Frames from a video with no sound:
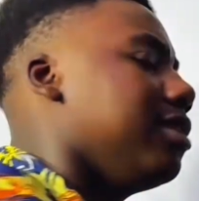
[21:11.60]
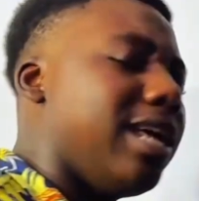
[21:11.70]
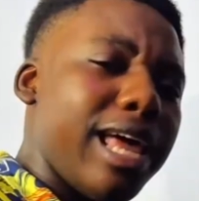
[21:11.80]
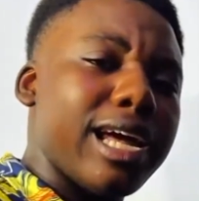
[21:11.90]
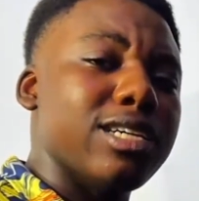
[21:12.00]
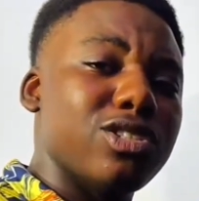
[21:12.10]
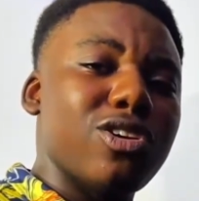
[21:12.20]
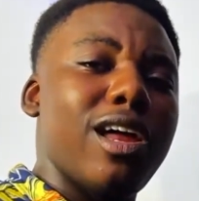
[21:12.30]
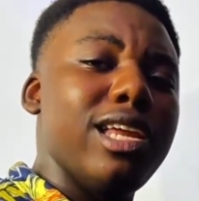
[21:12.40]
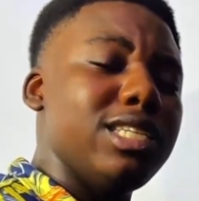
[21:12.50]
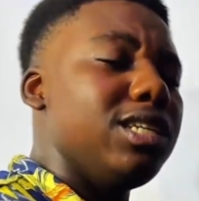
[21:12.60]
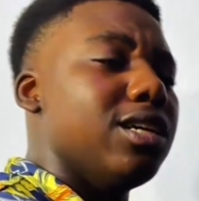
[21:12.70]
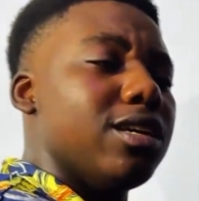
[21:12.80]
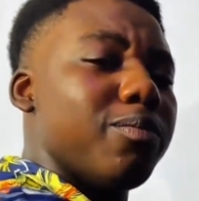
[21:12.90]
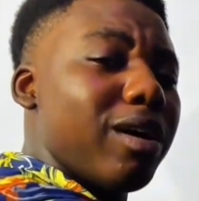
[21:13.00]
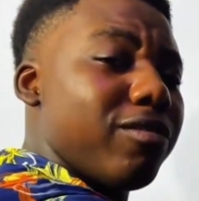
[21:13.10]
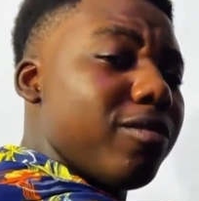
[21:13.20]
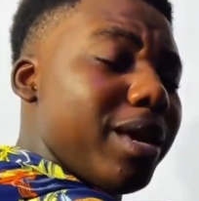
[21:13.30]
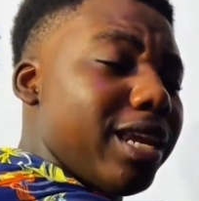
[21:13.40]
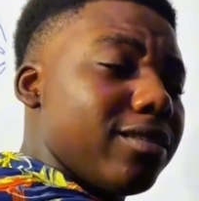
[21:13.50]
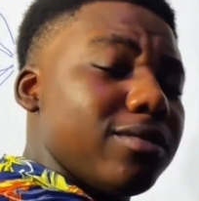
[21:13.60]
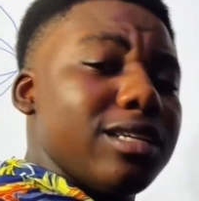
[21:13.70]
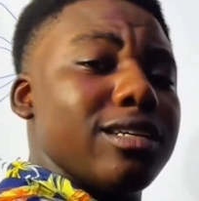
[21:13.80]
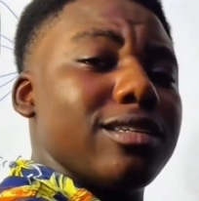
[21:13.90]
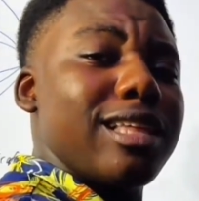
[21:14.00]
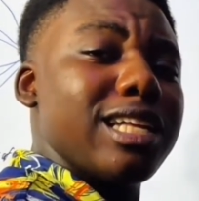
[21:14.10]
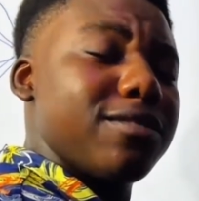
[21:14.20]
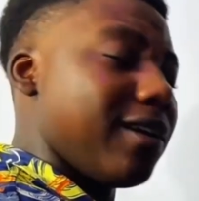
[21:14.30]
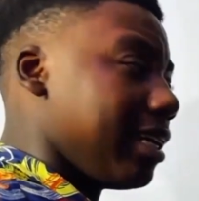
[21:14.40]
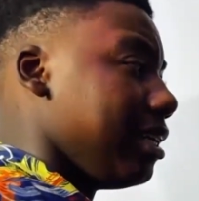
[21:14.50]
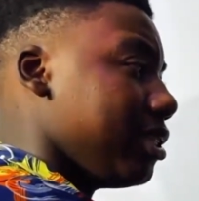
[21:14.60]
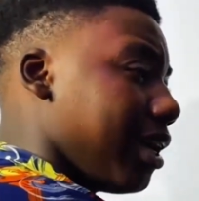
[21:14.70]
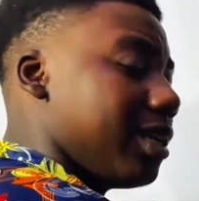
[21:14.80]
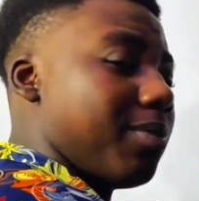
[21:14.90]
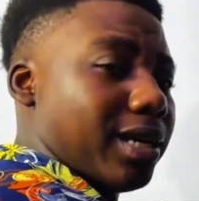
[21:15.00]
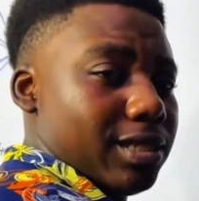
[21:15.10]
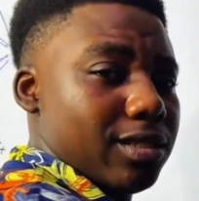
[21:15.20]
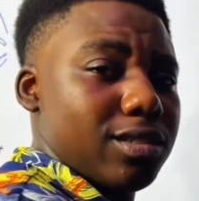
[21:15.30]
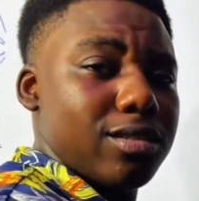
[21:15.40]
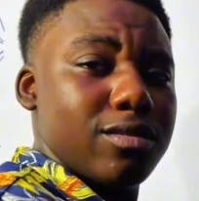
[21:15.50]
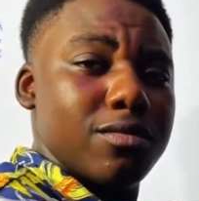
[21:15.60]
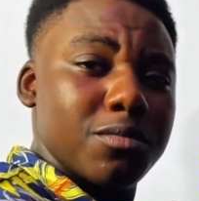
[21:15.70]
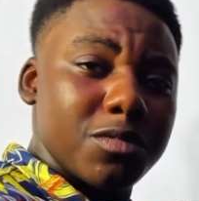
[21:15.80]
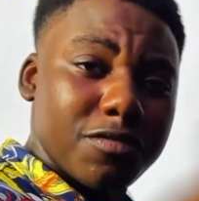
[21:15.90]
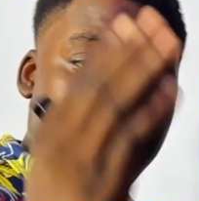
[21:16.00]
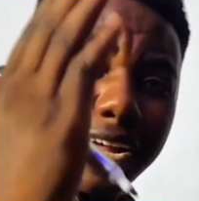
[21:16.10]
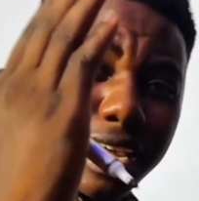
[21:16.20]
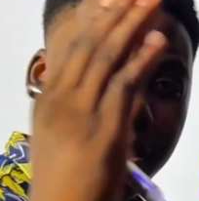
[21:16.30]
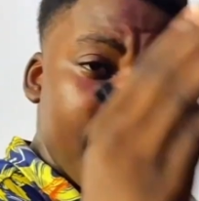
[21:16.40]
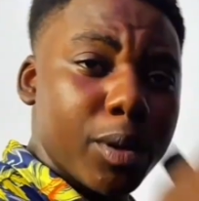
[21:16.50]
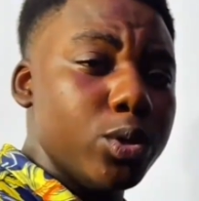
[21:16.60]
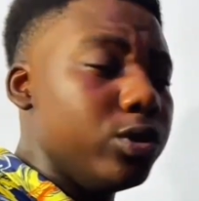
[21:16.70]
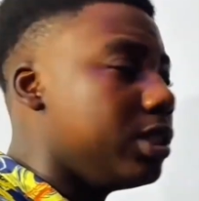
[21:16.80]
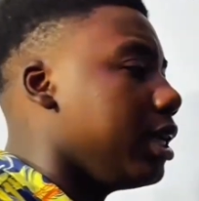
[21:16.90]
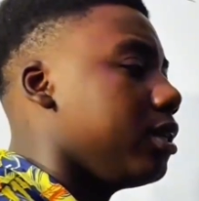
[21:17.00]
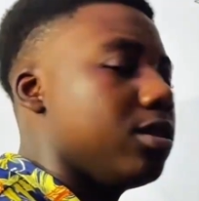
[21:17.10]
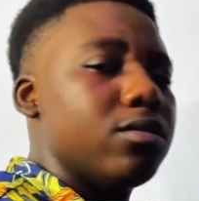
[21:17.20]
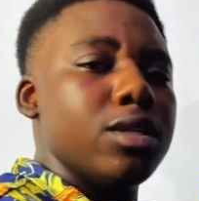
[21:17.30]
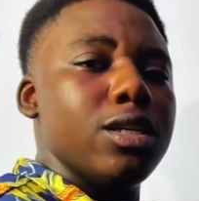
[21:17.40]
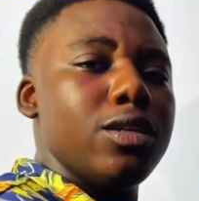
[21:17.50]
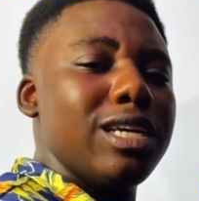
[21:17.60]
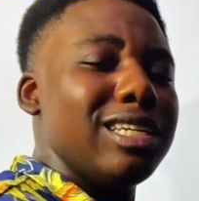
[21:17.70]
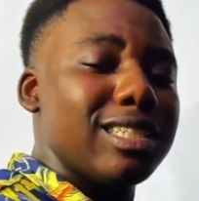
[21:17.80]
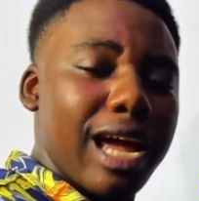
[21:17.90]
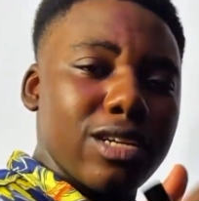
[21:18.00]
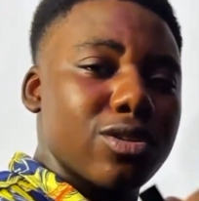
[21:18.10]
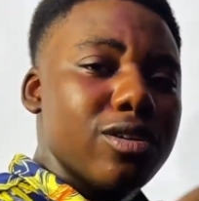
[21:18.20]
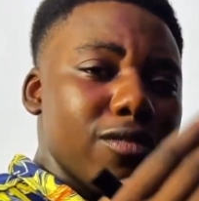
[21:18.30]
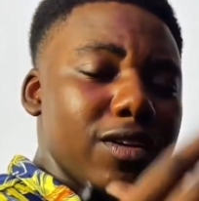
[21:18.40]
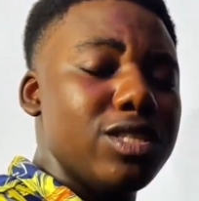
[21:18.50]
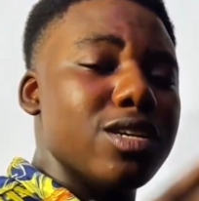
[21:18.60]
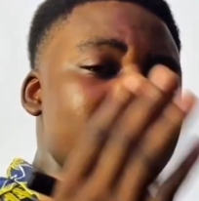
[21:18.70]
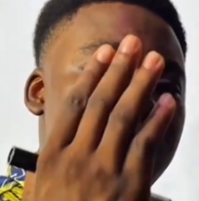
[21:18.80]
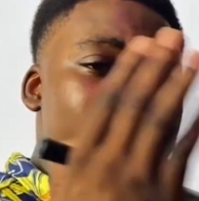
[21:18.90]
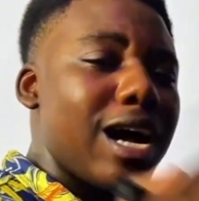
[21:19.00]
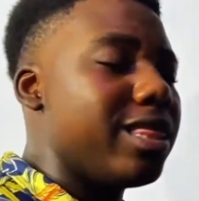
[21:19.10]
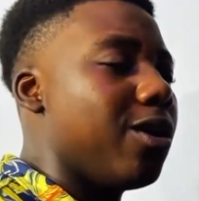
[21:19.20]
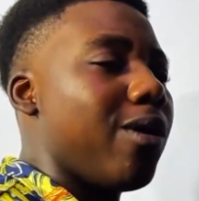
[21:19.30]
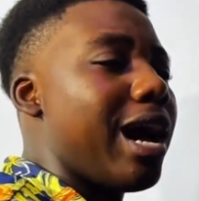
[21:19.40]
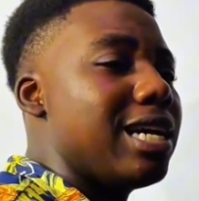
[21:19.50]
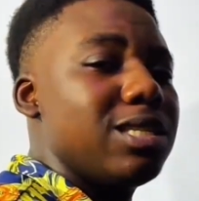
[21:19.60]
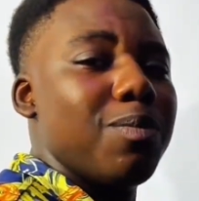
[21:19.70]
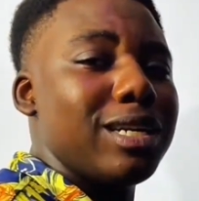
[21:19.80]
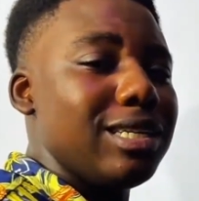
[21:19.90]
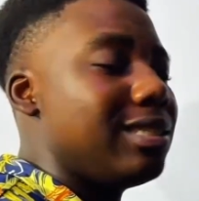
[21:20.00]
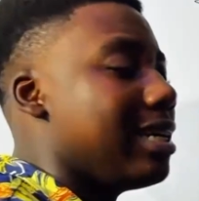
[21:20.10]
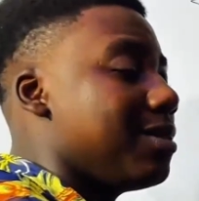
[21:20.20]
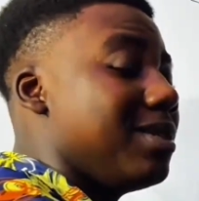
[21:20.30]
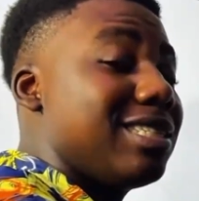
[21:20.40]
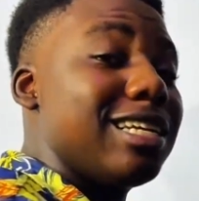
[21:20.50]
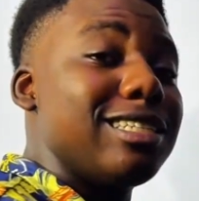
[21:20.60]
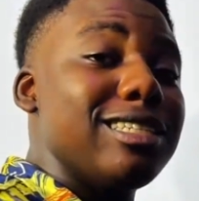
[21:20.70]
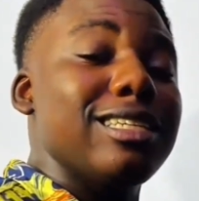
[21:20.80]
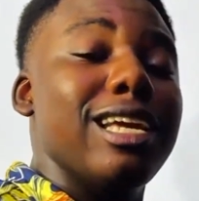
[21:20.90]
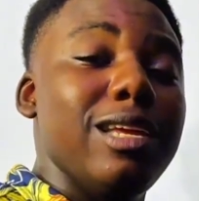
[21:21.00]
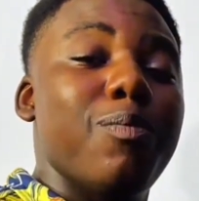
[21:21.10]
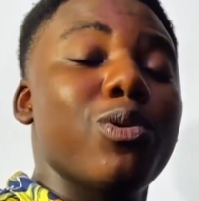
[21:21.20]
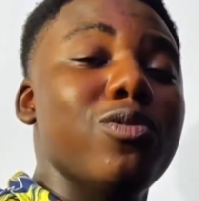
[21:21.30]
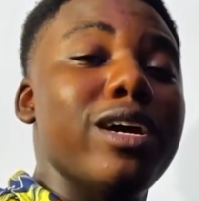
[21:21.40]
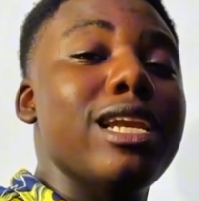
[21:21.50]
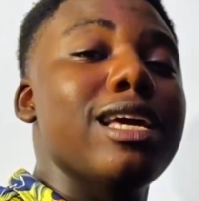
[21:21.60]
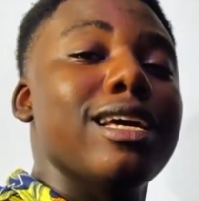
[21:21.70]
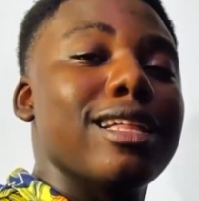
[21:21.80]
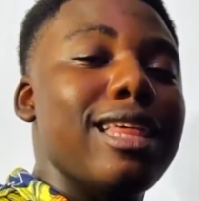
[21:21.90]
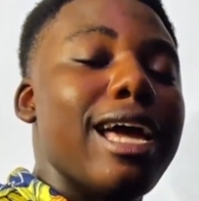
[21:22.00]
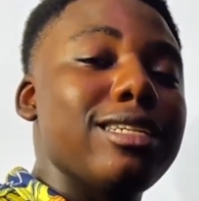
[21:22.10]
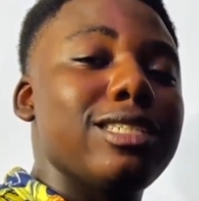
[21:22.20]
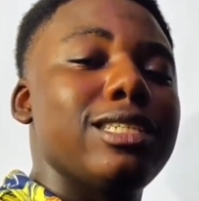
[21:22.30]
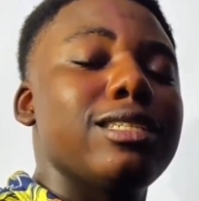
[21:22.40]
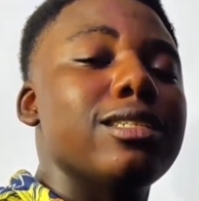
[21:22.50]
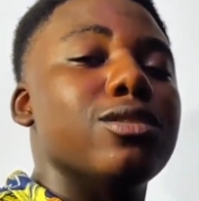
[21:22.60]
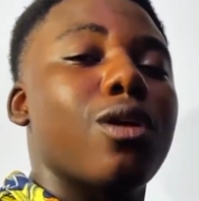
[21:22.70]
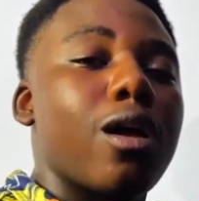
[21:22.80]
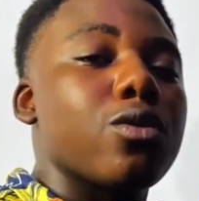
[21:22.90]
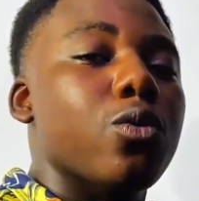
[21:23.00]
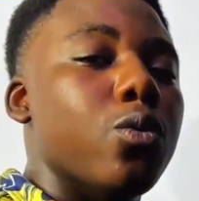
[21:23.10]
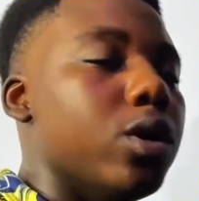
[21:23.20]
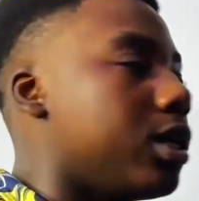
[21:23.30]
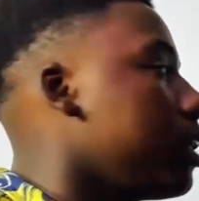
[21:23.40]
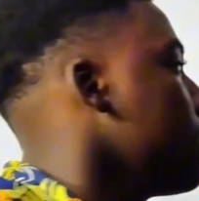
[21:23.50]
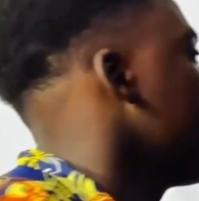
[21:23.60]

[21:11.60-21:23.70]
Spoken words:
They're like astrology, but for men. That's fucking chart patterns. Fucking bullshit. You can try to convince yourself otherwise, but it has been statistically proven that shit does not work.